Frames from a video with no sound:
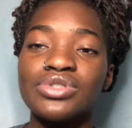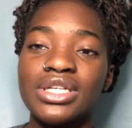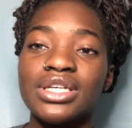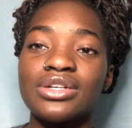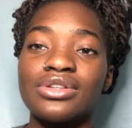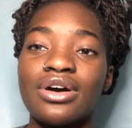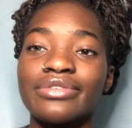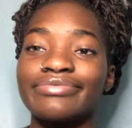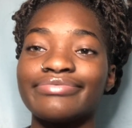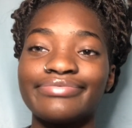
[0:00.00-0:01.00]
didn't get along.
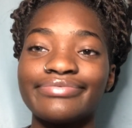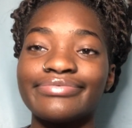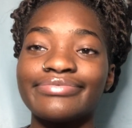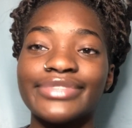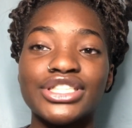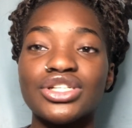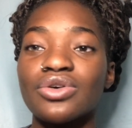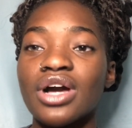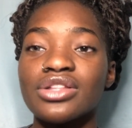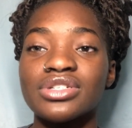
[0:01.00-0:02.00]
there's no
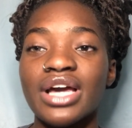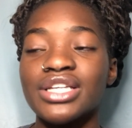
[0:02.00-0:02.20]
color ties